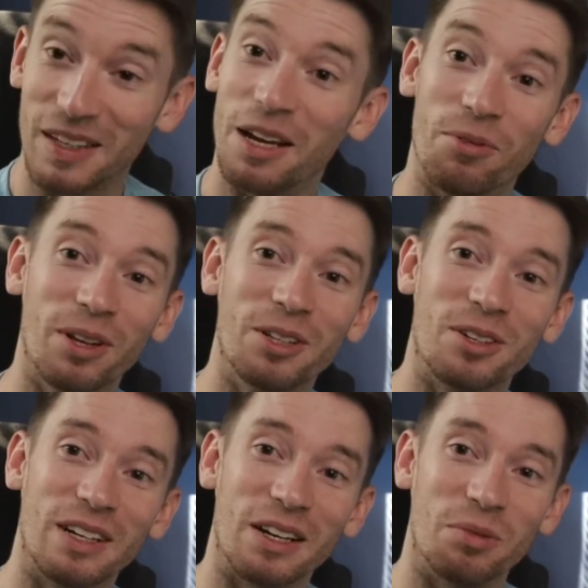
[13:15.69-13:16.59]
It really
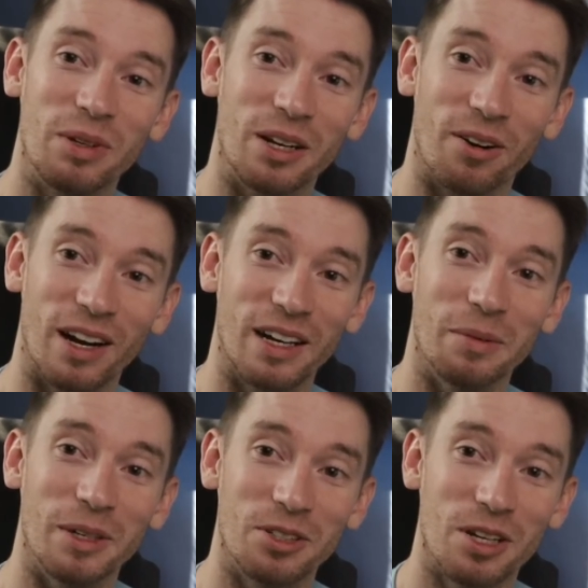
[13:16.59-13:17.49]
turned out to be a great
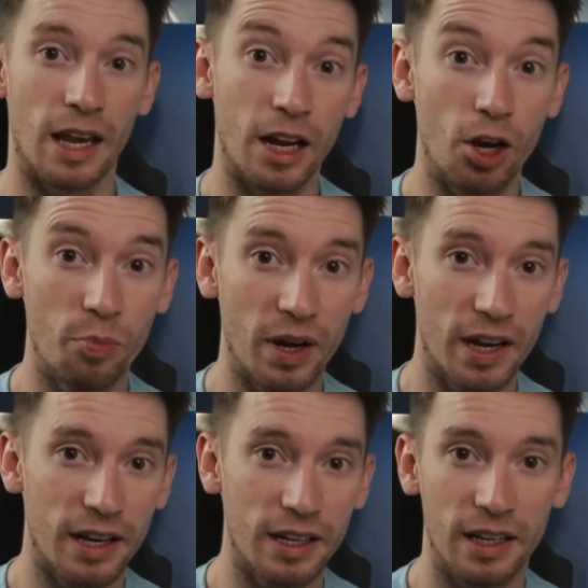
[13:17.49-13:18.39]
image. And I hope
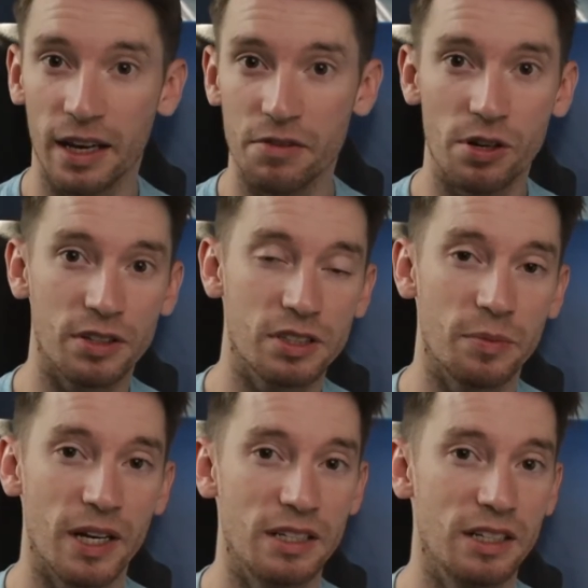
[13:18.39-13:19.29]
I gave you all some
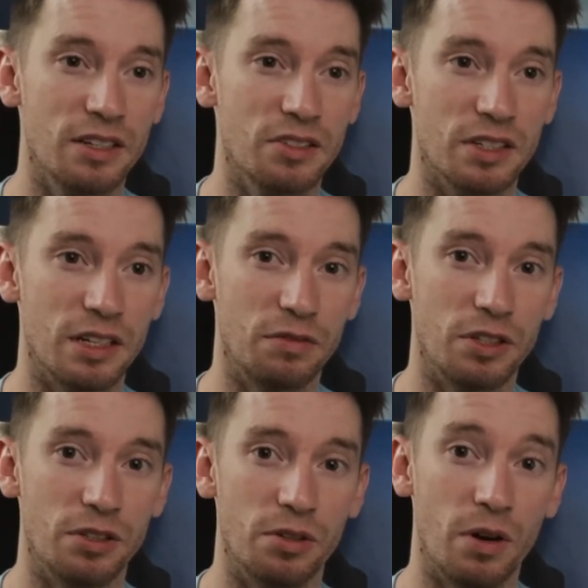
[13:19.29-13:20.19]
ideas. If
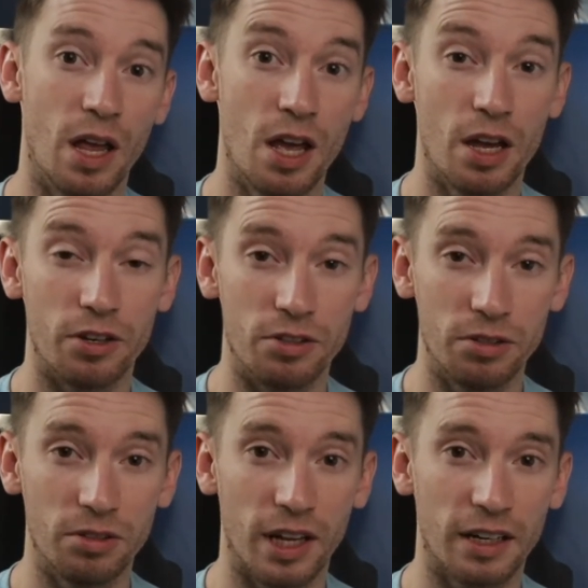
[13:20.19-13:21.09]
you
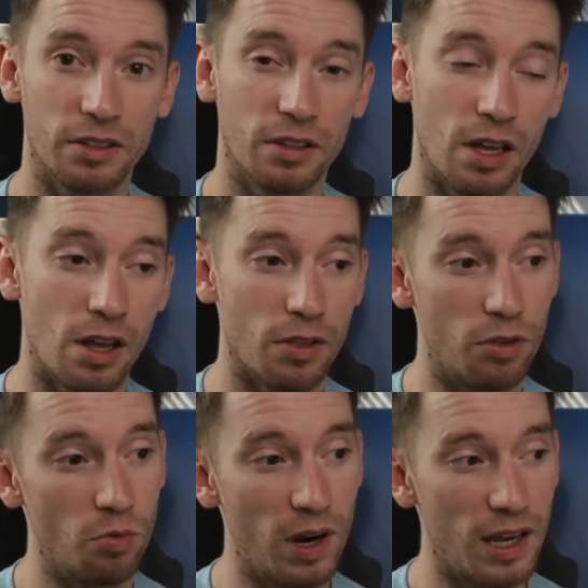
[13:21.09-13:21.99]
do like
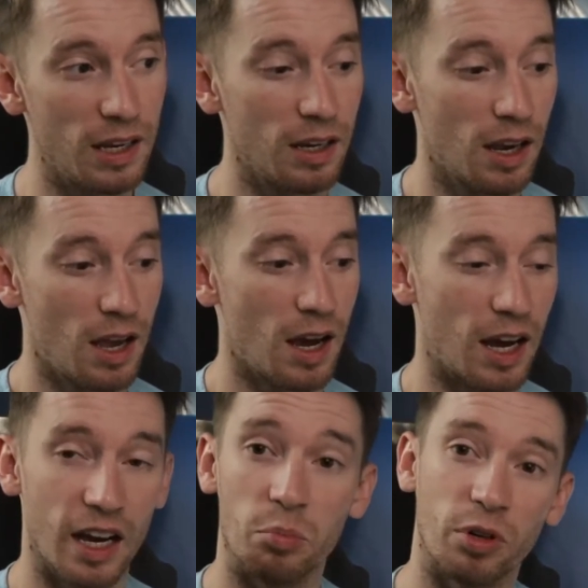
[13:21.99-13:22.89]
the way
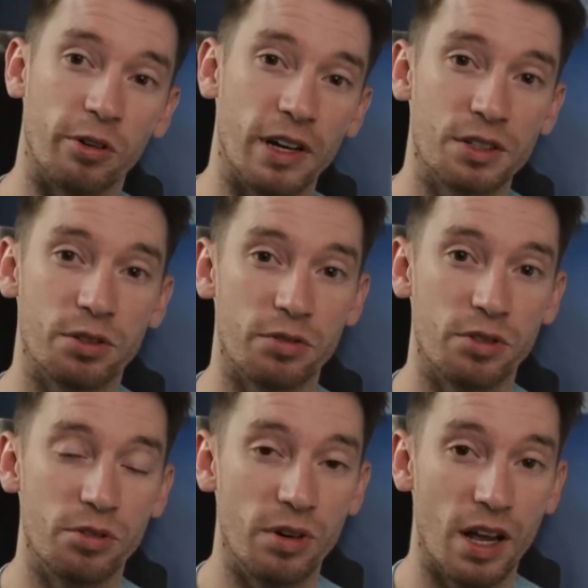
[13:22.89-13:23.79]
I progressed
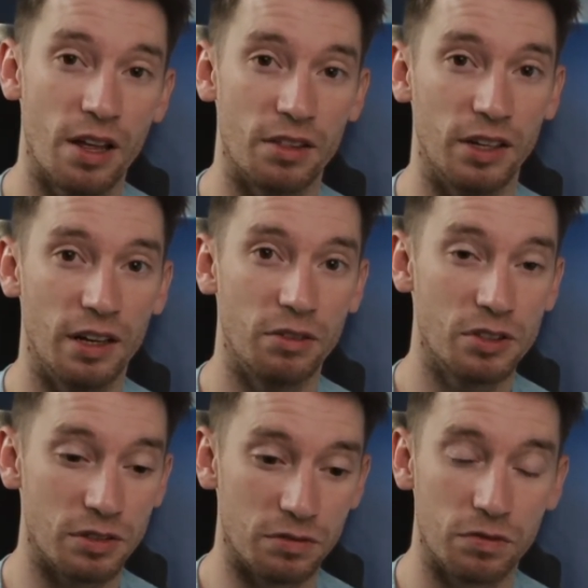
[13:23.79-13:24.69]
through the
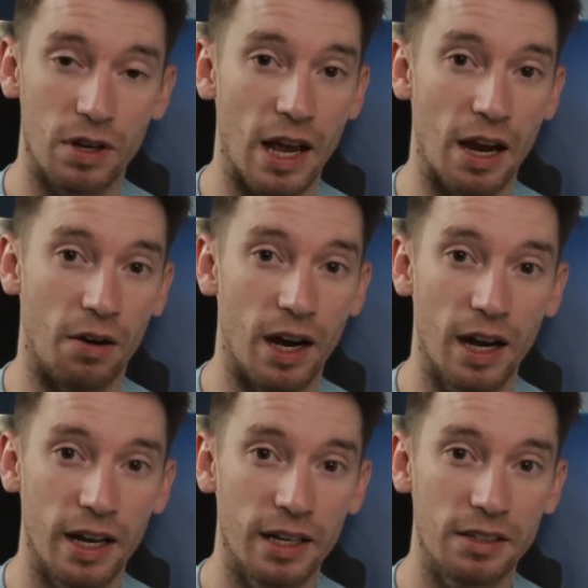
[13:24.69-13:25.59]
levels of how
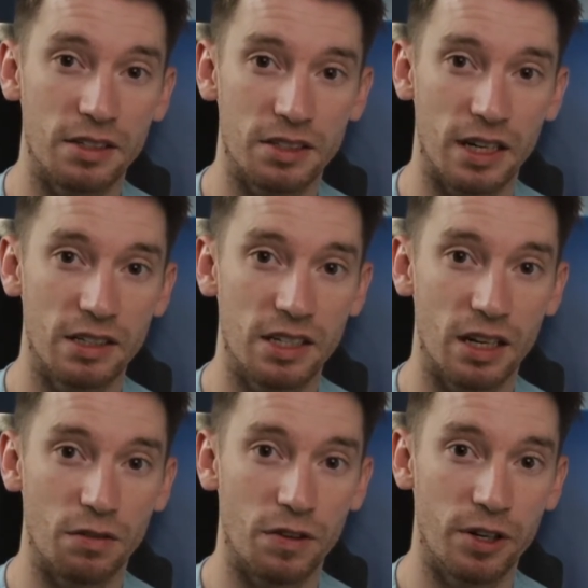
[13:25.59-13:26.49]
I decided to
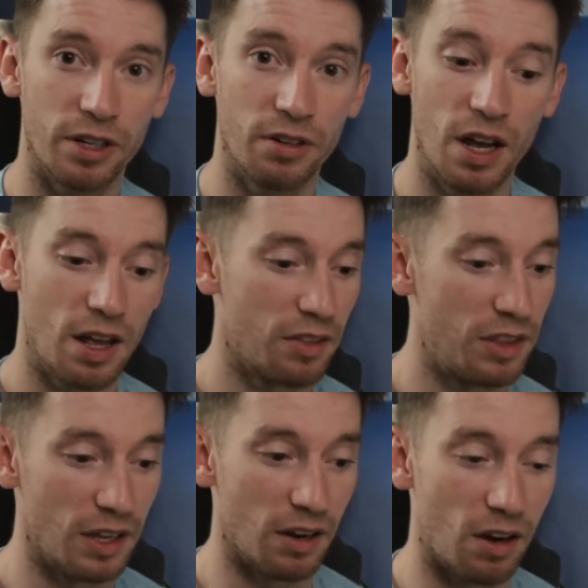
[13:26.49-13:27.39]
take a photo,
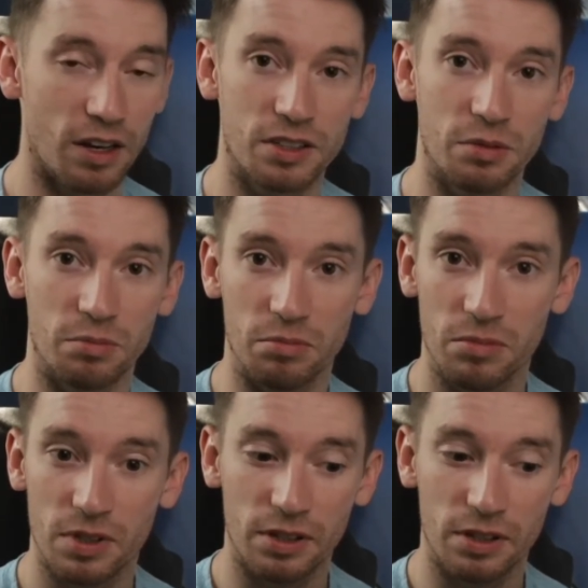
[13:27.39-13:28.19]
then awesome.